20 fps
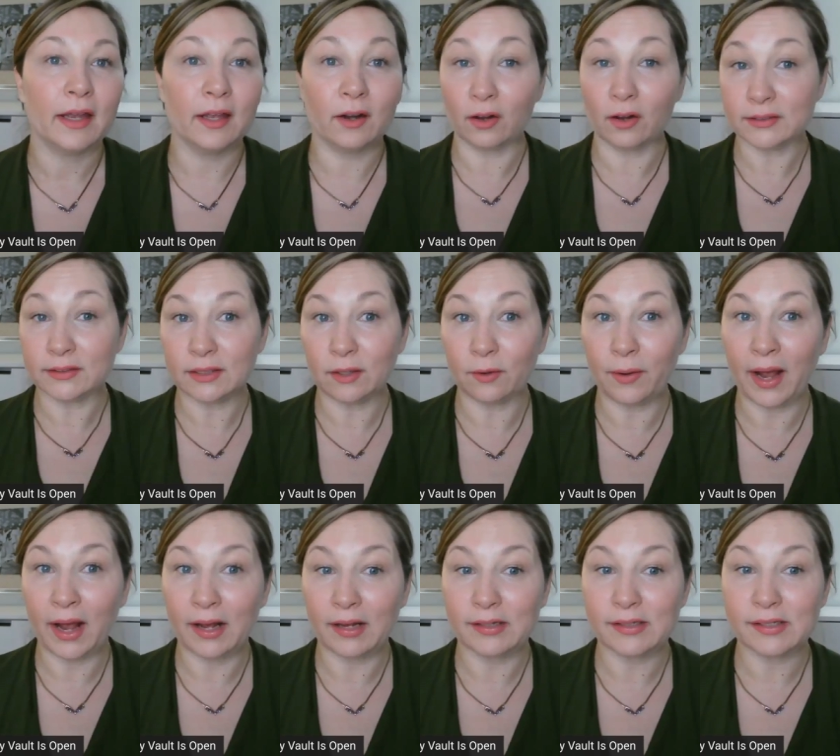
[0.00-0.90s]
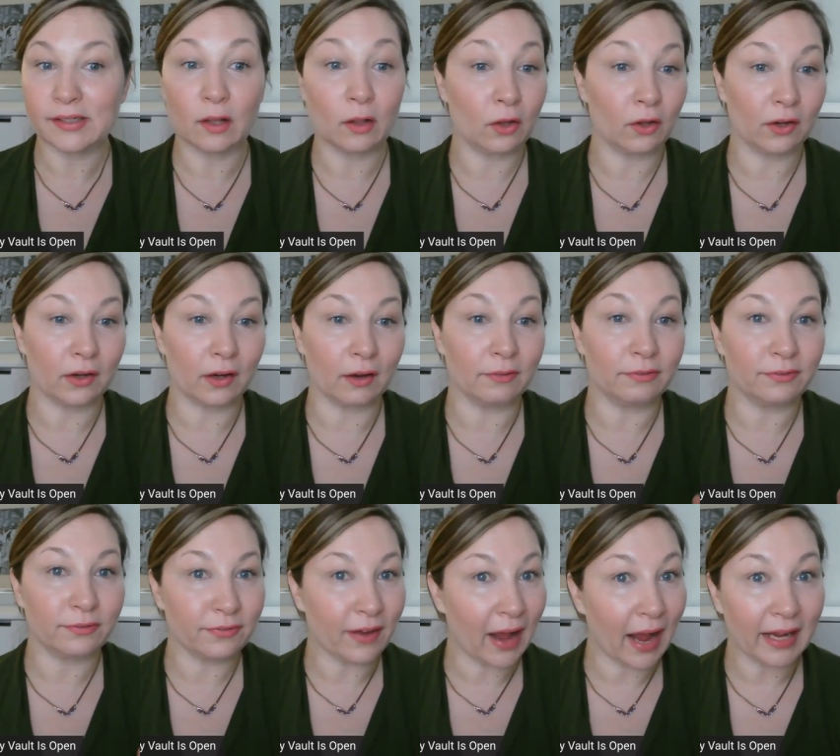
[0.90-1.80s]
It also has the look
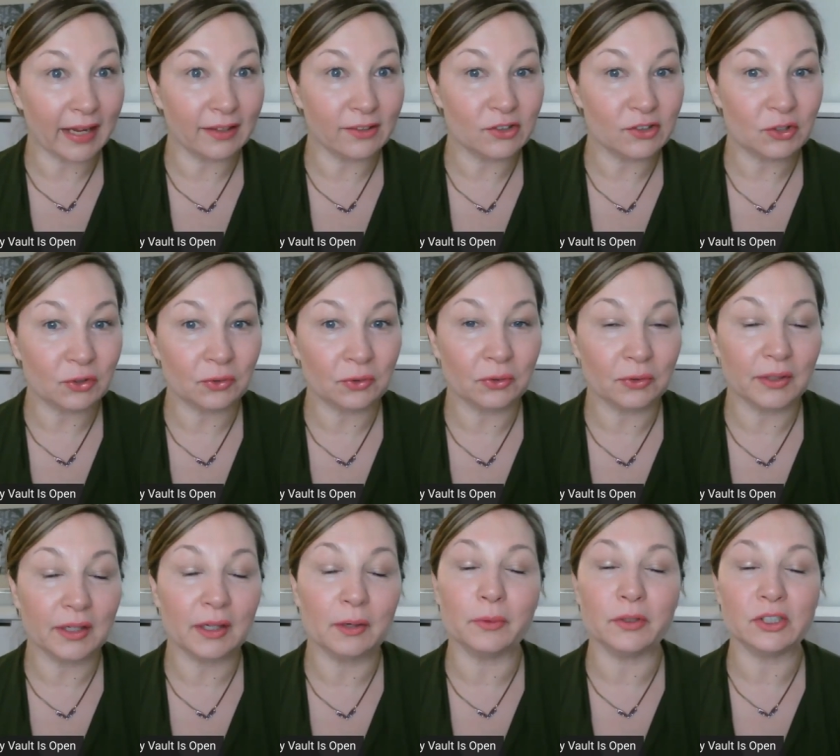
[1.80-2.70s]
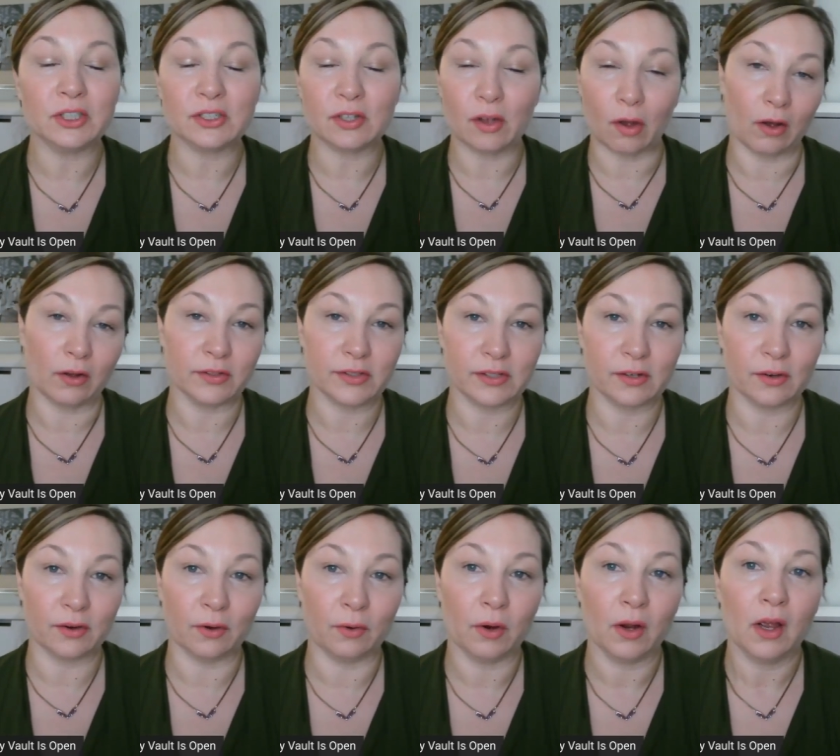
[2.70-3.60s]
of fine jewelry, which is
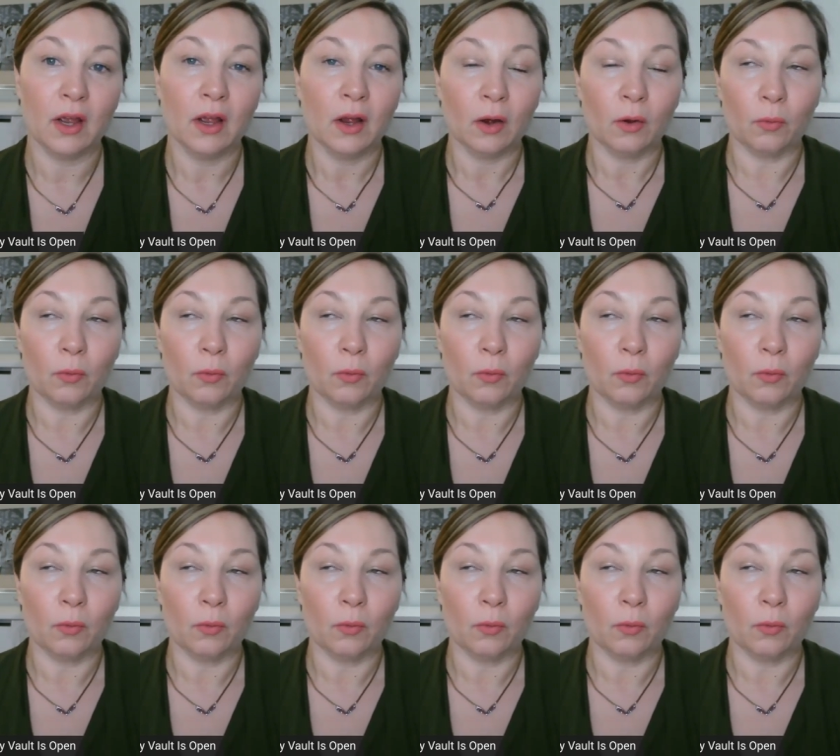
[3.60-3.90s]
also